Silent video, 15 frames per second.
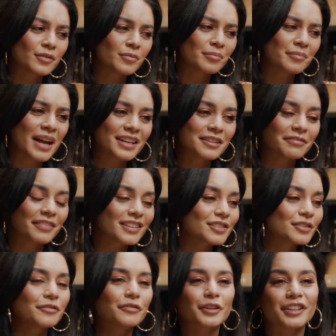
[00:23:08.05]

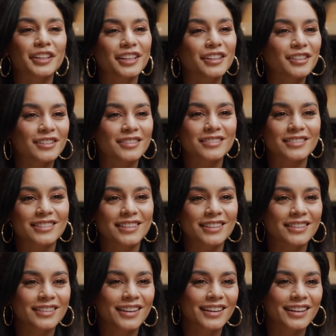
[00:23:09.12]
manifested for years,
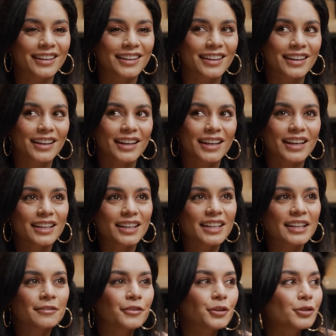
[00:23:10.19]
and like
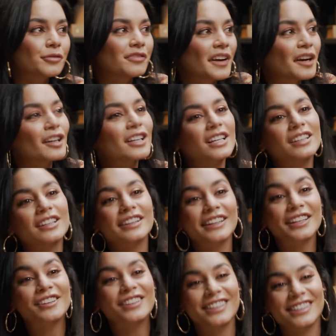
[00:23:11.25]
if you're very
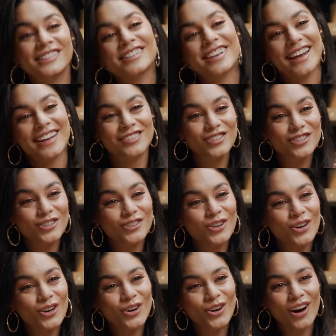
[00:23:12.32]
clear and
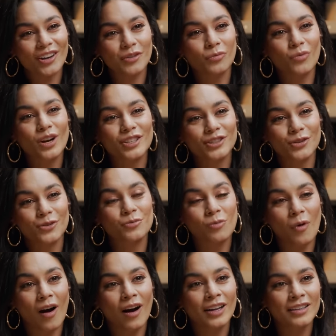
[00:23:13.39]
intentional on what you
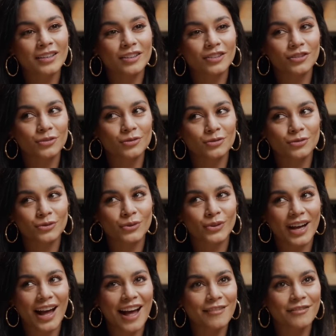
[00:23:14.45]
want, you
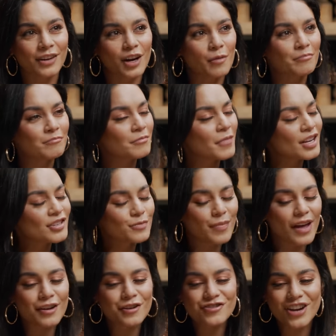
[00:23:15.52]
have a much
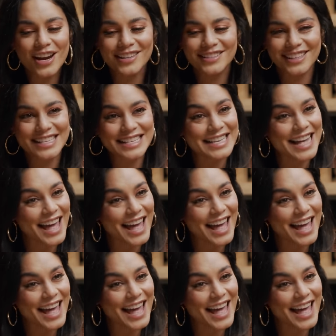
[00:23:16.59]
better chance at